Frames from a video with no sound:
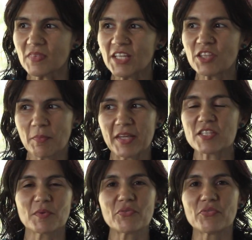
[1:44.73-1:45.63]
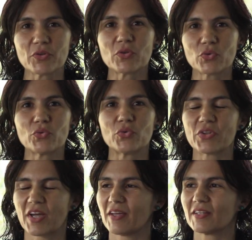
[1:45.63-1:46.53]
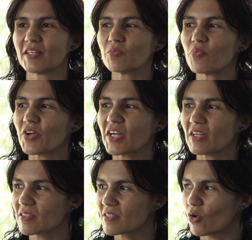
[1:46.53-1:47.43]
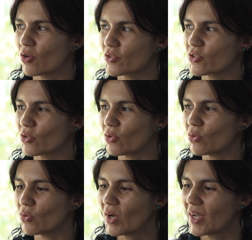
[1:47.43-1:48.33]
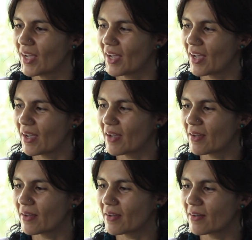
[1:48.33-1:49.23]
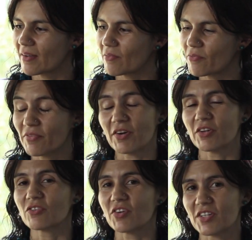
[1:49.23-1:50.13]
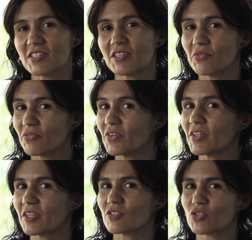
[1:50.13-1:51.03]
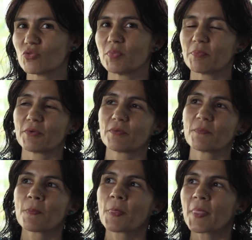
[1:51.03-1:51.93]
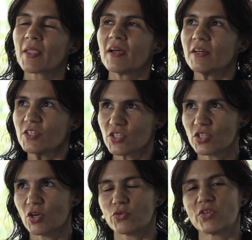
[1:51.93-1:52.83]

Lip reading: It makes me feel good, and it brings also very interesting feelings to people. So the